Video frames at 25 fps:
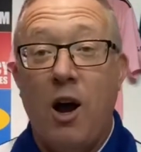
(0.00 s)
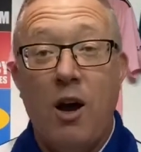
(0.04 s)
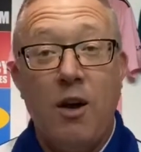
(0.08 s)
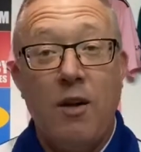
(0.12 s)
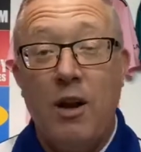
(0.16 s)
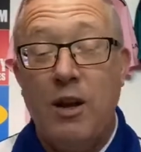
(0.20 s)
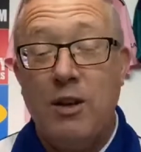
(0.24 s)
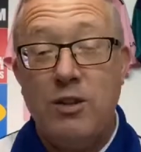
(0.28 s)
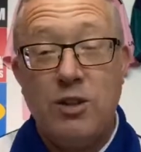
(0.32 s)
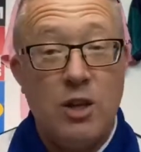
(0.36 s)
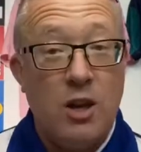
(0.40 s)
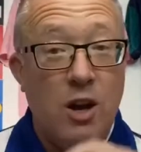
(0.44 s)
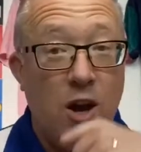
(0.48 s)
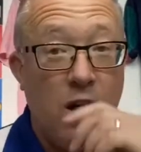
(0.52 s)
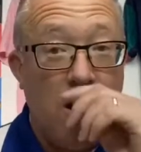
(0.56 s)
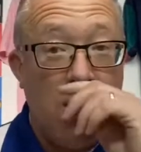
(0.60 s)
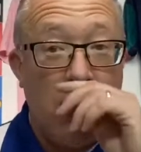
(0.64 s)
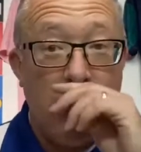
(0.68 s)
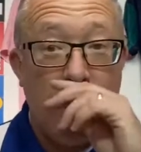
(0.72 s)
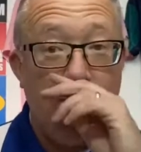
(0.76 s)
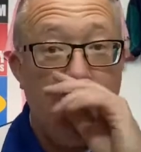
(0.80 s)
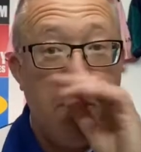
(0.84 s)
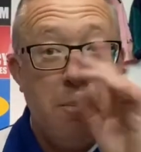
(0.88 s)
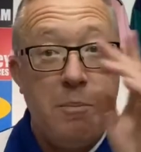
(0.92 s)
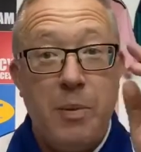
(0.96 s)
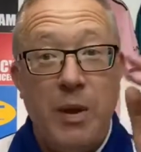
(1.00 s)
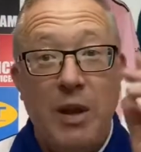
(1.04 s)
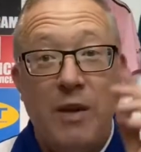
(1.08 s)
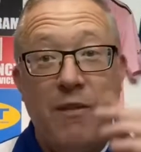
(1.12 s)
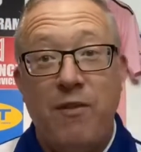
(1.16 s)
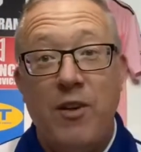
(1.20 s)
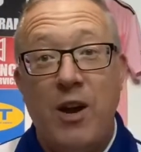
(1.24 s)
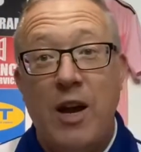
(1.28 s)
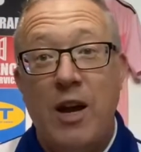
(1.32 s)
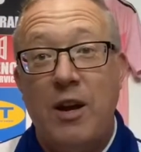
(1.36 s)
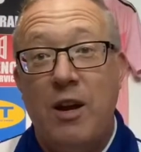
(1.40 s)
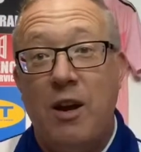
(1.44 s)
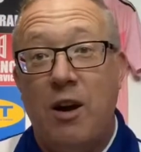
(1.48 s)
Listen, I'm a big
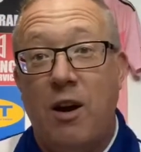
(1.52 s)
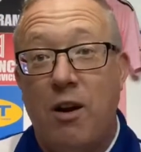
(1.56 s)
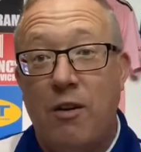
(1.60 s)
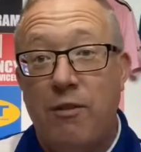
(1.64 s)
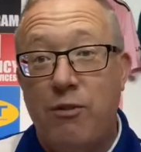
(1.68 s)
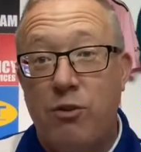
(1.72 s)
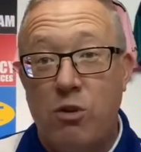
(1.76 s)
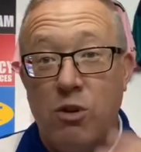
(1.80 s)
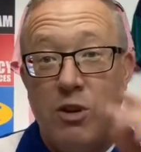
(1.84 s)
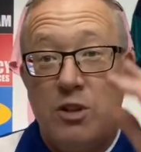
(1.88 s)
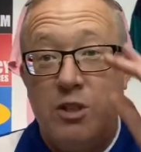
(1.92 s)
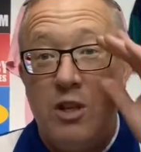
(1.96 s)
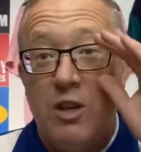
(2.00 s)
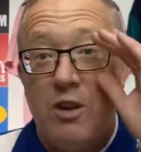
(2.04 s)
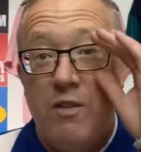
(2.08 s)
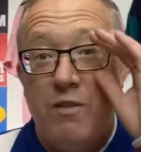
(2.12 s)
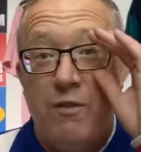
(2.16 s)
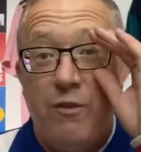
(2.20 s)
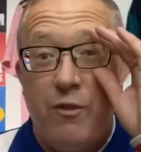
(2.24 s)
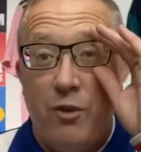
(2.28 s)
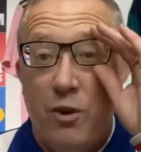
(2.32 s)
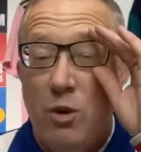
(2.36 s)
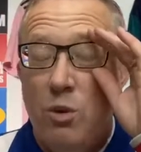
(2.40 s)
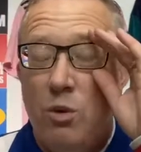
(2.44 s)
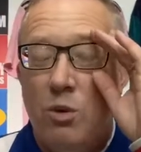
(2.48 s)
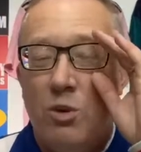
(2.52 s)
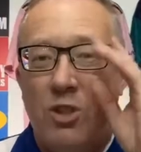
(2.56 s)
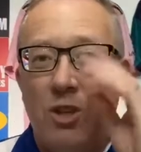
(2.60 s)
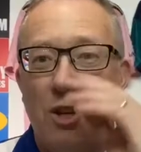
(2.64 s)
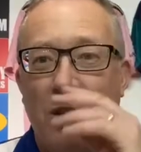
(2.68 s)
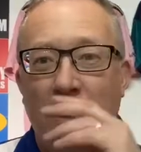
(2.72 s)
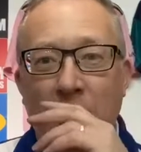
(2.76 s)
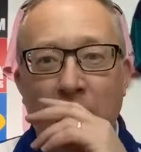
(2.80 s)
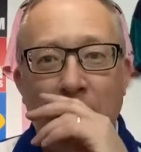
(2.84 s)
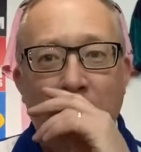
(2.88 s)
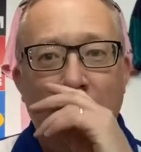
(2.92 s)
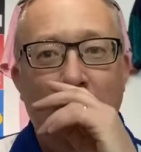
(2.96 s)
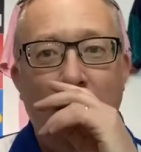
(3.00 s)
fan of Christian Fuchs,
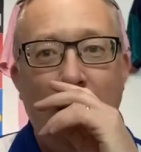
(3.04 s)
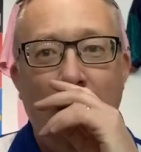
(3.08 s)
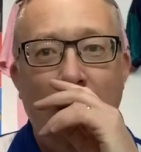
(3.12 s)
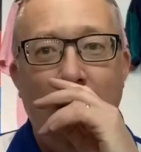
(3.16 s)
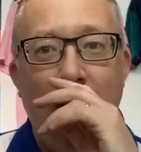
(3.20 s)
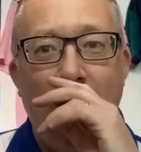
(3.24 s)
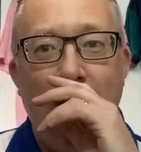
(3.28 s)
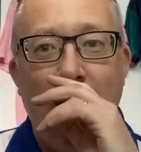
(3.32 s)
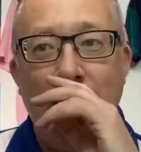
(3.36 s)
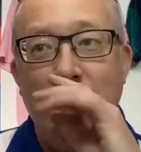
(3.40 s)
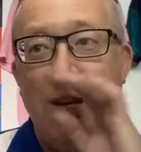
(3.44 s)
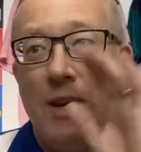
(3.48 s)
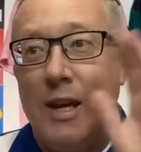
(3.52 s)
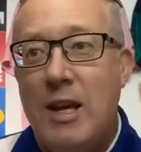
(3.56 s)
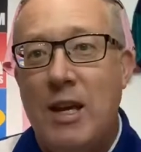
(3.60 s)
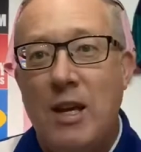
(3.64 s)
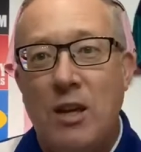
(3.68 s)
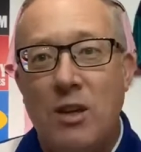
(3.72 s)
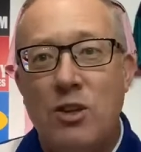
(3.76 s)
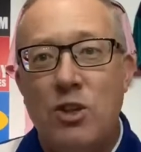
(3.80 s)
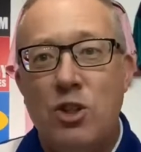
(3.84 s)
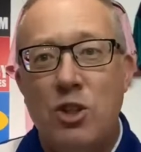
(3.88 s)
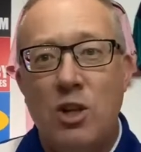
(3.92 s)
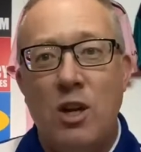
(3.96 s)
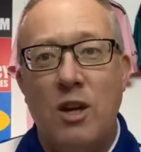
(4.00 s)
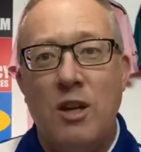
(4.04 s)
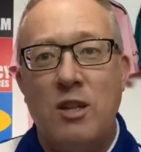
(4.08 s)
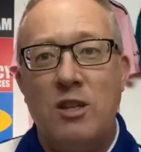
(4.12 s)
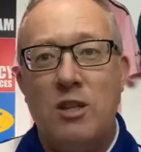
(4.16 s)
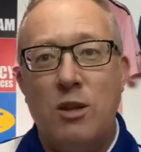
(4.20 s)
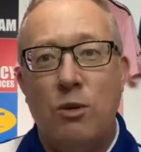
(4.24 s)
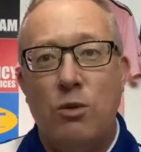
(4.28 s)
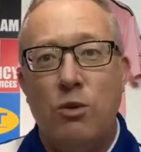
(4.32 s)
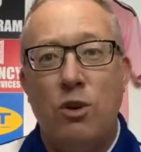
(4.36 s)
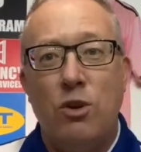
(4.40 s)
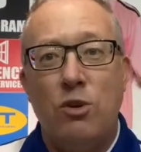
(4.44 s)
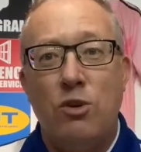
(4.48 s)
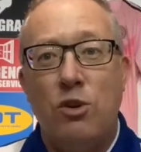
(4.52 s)
and he can certainly still
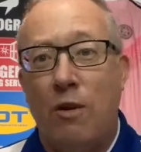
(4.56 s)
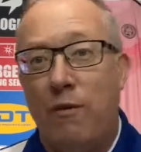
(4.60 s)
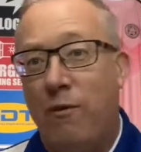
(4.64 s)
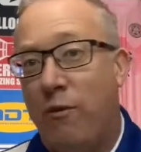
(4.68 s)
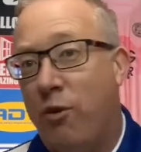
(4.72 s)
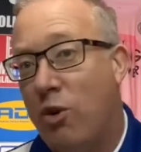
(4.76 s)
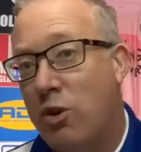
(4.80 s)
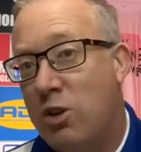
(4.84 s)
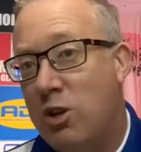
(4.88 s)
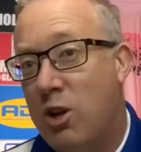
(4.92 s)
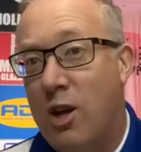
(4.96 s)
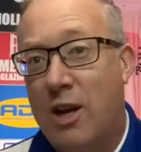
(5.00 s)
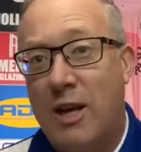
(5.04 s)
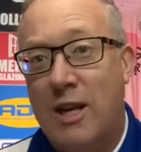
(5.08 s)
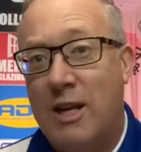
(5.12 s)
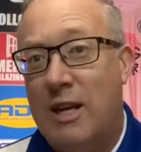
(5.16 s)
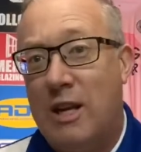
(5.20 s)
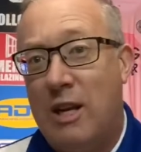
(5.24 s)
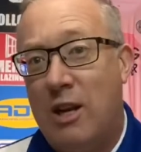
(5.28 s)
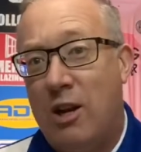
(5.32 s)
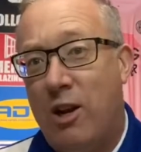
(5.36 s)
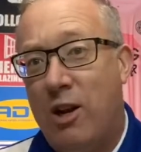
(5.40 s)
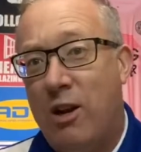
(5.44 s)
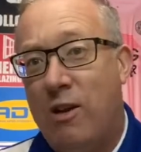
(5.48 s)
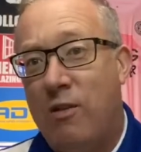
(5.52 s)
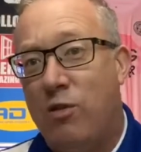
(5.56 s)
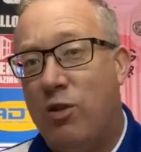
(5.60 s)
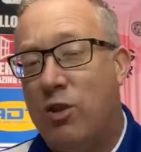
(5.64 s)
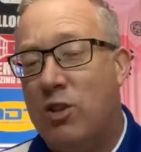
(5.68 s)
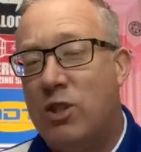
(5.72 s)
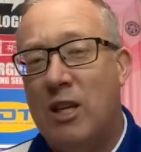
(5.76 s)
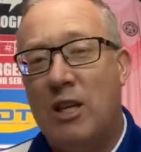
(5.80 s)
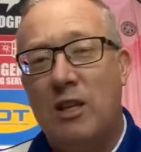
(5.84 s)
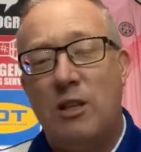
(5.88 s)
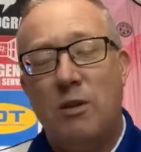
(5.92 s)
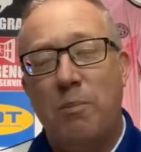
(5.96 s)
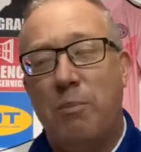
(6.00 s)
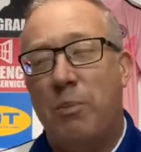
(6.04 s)
do a job for us, like he did earlier in the
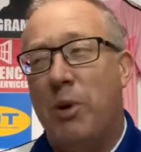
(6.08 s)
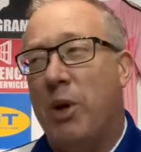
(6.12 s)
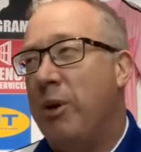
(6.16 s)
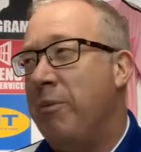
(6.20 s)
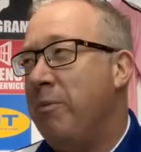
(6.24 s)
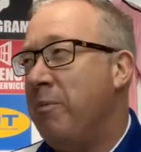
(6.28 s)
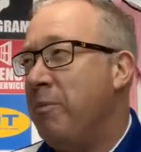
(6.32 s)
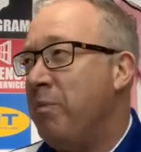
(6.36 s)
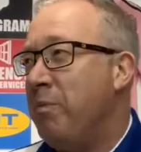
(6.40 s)
season, but